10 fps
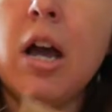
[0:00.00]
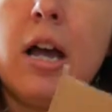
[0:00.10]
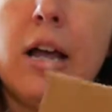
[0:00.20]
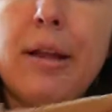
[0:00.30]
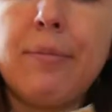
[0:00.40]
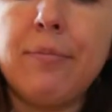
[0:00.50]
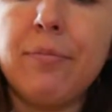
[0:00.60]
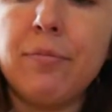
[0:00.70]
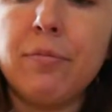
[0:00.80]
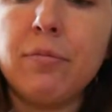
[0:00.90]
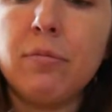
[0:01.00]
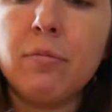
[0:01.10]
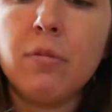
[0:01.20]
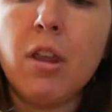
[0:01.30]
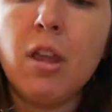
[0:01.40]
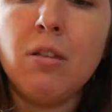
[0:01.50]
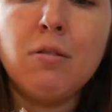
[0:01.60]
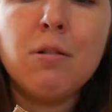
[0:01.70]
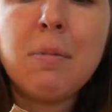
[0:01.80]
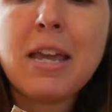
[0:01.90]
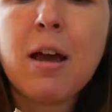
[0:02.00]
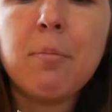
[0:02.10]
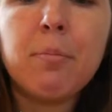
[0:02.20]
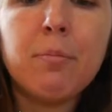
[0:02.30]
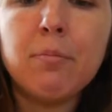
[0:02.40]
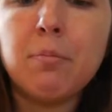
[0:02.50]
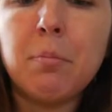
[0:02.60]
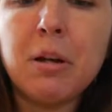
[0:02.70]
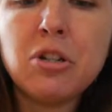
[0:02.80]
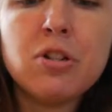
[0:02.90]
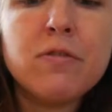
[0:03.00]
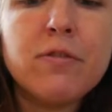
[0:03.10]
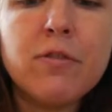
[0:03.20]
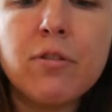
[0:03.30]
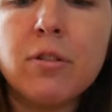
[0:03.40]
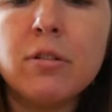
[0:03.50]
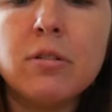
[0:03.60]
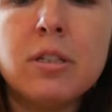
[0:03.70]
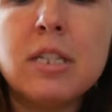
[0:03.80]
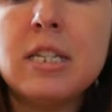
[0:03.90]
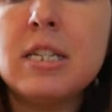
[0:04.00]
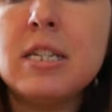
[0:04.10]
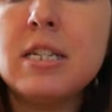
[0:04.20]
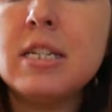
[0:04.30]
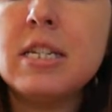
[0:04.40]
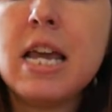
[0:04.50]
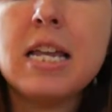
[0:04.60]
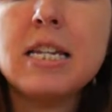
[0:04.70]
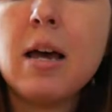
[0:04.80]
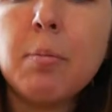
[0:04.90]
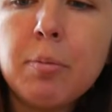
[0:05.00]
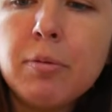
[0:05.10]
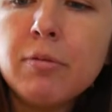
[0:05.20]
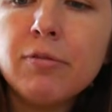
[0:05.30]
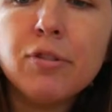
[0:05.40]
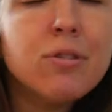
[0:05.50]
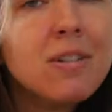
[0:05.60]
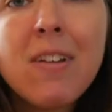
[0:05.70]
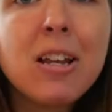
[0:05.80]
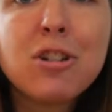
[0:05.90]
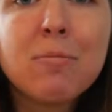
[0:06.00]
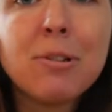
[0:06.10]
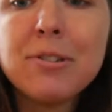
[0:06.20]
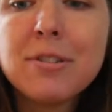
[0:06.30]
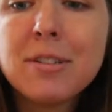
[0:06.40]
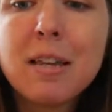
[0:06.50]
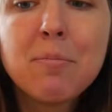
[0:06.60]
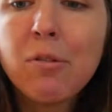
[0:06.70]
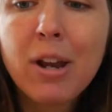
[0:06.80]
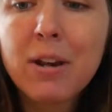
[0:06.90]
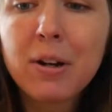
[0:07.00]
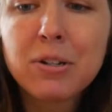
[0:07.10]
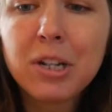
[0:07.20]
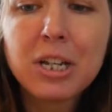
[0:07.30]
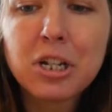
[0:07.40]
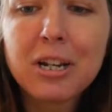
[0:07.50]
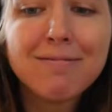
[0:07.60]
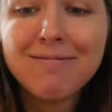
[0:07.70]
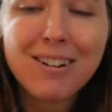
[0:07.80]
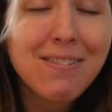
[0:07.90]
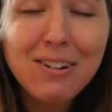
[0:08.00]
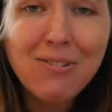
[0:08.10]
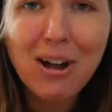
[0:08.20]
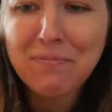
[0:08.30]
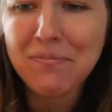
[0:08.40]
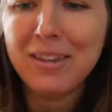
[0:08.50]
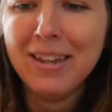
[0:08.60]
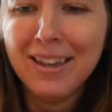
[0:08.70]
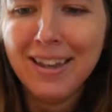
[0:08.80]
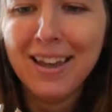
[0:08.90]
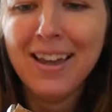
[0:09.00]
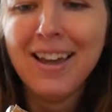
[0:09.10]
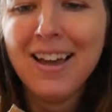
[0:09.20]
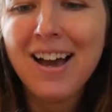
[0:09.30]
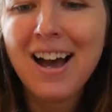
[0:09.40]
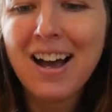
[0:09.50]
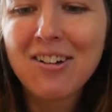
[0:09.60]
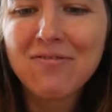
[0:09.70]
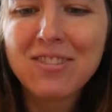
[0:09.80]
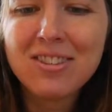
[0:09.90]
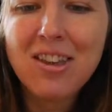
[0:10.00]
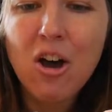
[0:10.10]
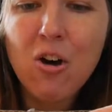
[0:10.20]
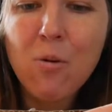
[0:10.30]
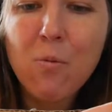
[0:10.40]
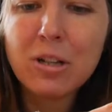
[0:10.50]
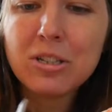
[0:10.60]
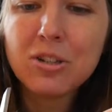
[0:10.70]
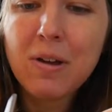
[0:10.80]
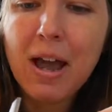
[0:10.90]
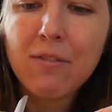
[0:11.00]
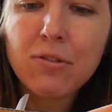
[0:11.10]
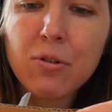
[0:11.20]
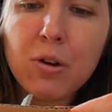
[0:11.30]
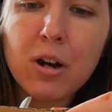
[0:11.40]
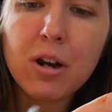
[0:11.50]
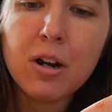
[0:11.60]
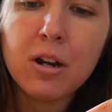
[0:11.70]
Um, you could make a bunch of stand up fruits and vegetables that parade around your kitchen, whatever you want. Um, so once you have your